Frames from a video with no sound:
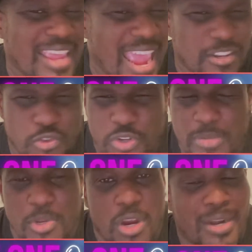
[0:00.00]
I had
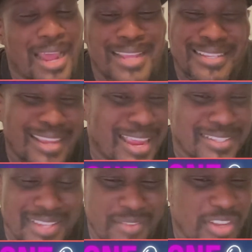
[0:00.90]
StreamYard. I
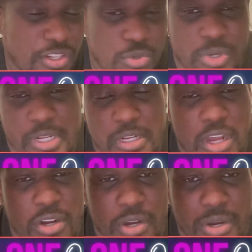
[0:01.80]
can't say if they do
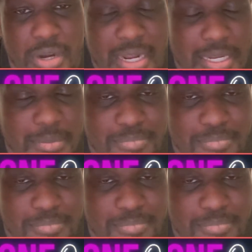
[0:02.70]
any longer.